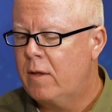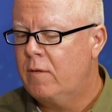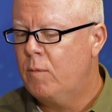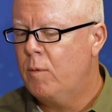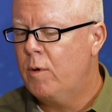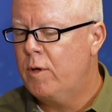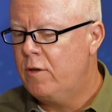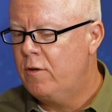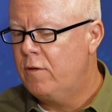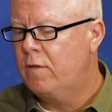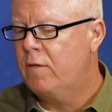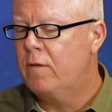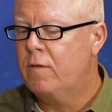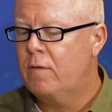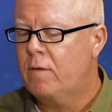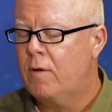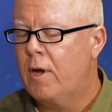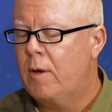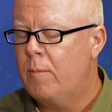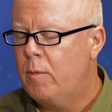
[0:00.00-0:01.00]
as what you just
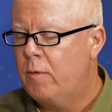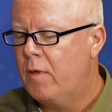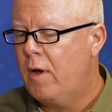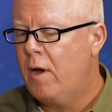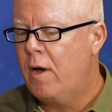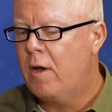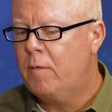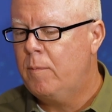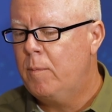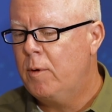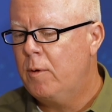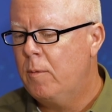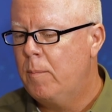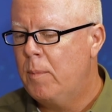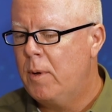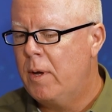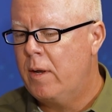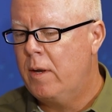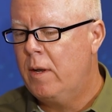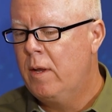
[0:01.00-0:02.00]
described with the hospital,
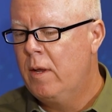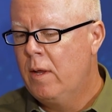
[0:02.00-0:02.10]
but